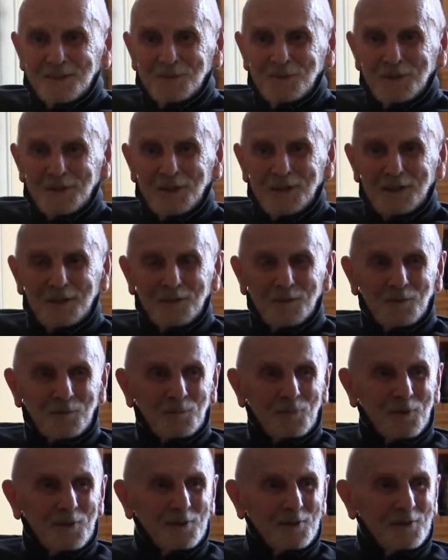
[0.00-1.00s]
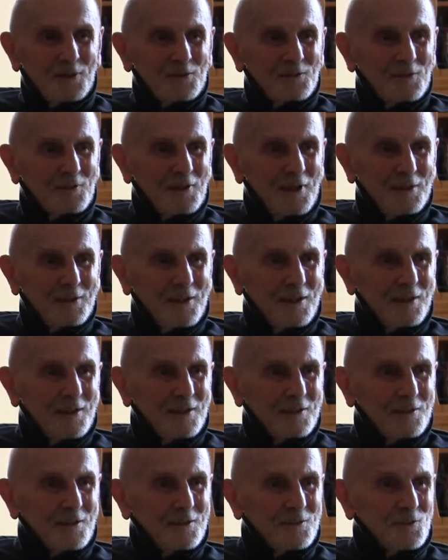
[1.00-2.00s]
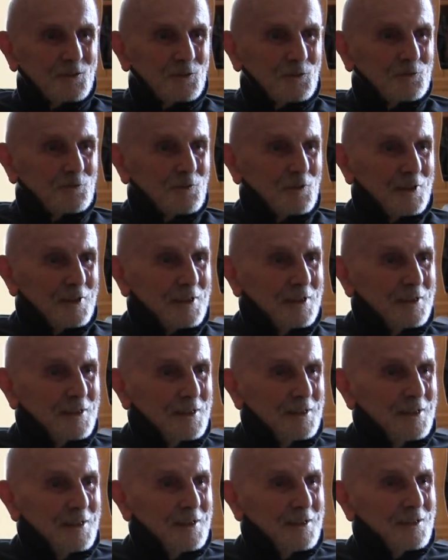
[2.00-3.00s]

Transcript: We got out of the plane. He said, "I can't let you fly.